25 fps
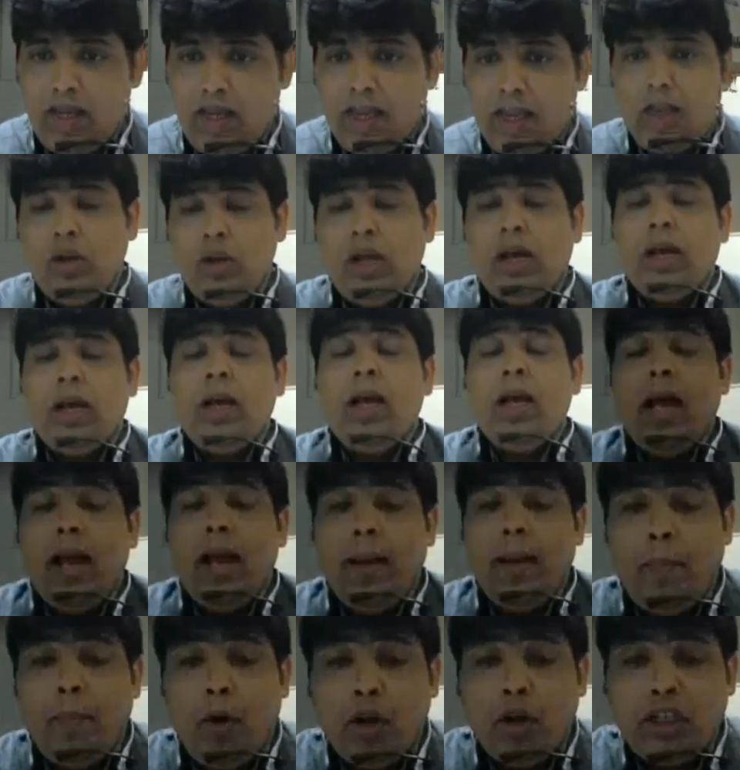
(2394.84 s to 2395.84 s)
Yeah, Vidula.
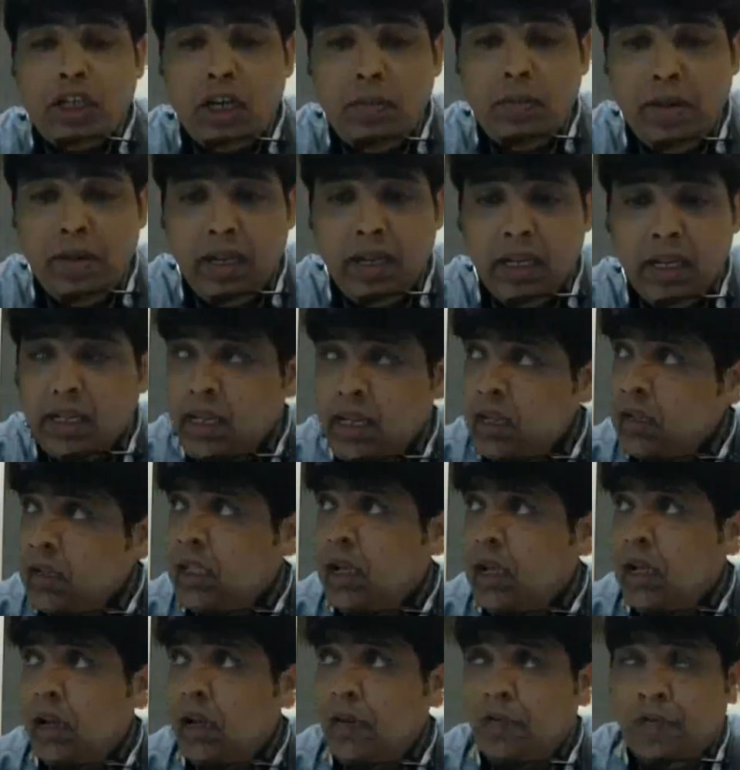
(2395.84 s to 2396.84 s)
Apportion
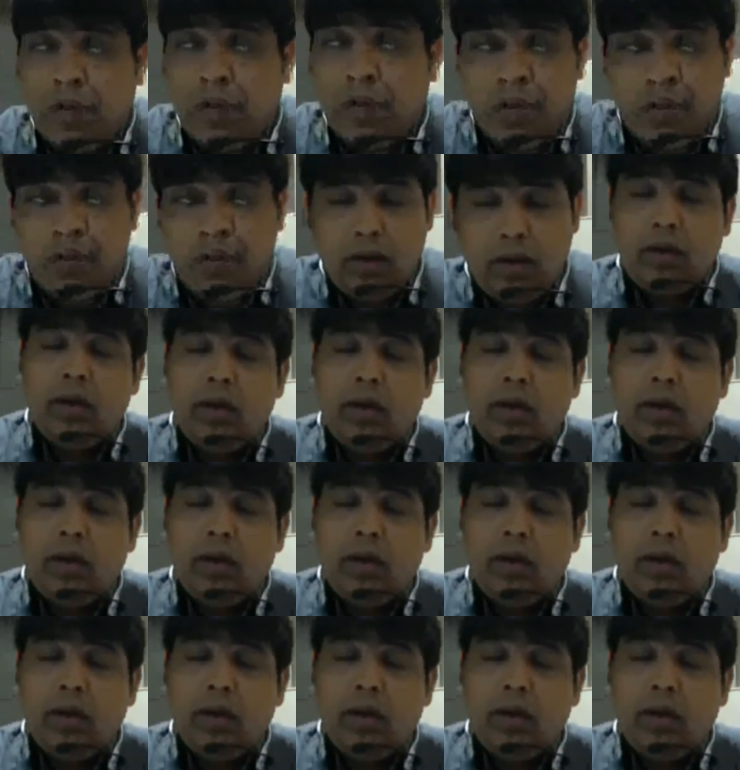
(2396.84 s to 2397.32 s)
means the